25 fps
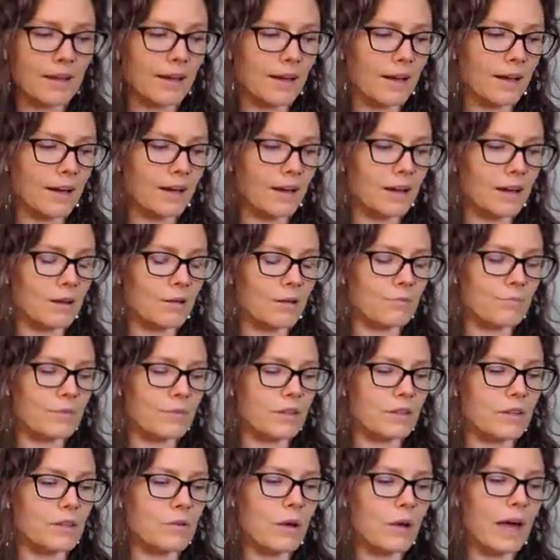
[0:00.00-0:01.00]

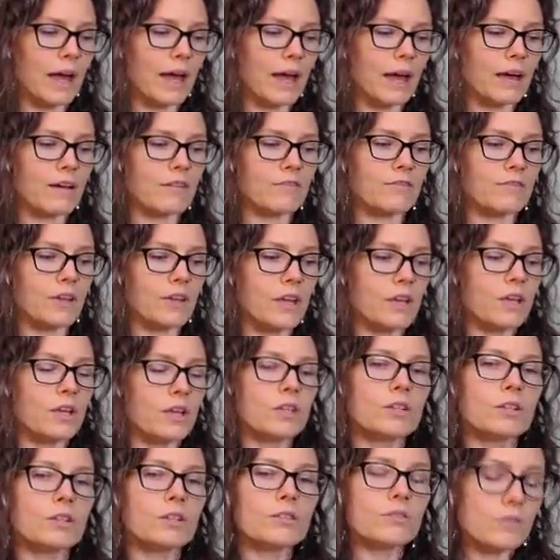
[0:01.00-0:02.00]
You have
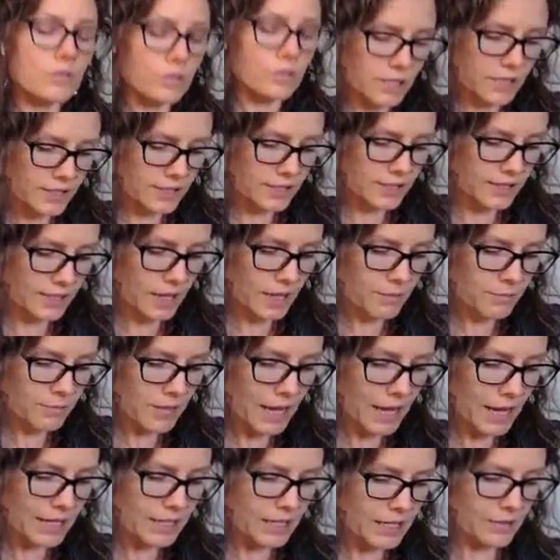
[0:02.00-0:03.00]
usually some
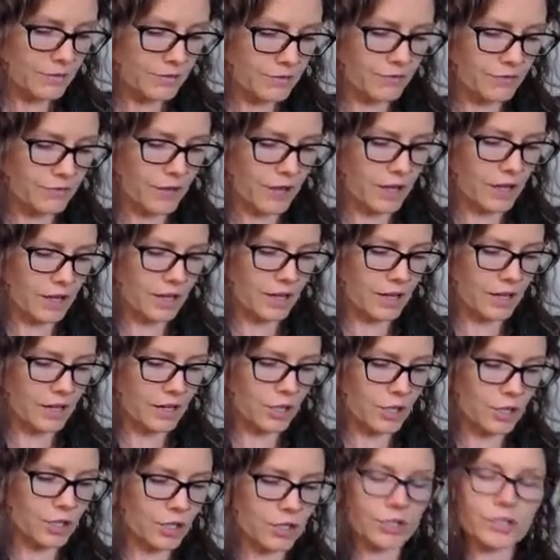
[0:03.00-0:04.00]
kind of
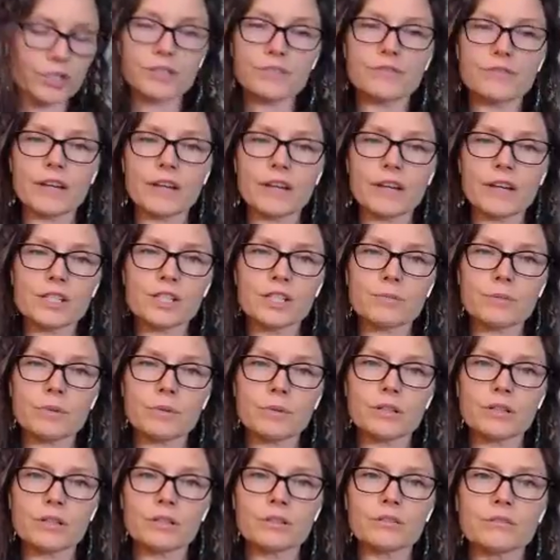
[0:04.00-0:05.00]
cooked
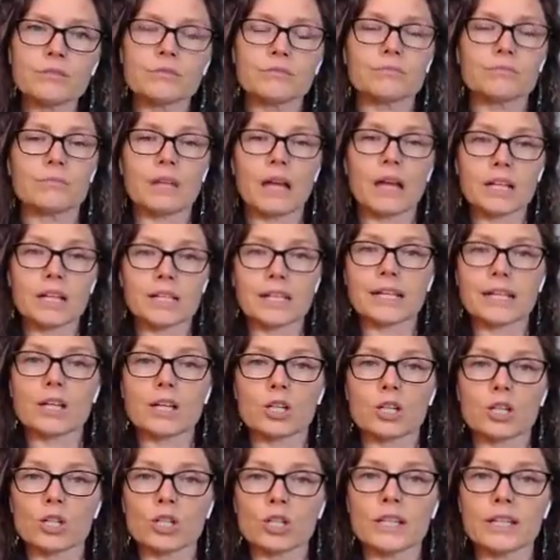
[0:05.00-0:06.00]
vegetable, like a
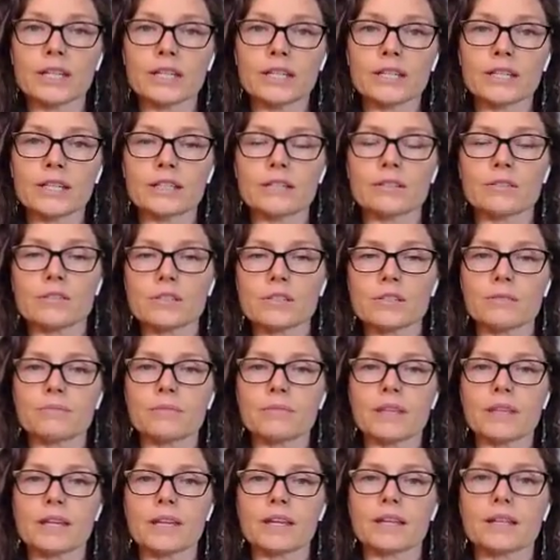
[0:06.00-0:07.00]
green or
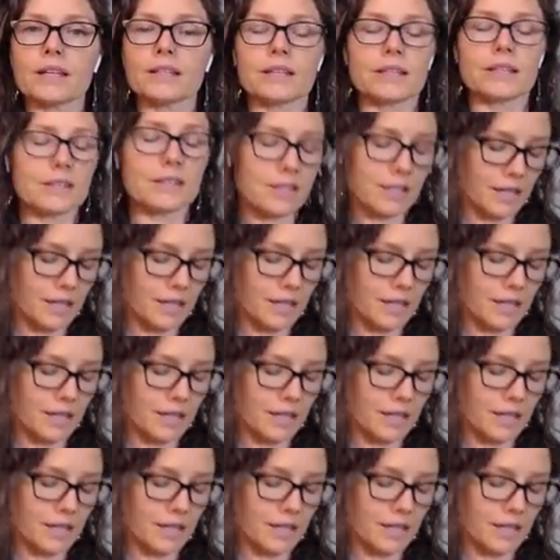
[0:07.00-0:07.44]
something, like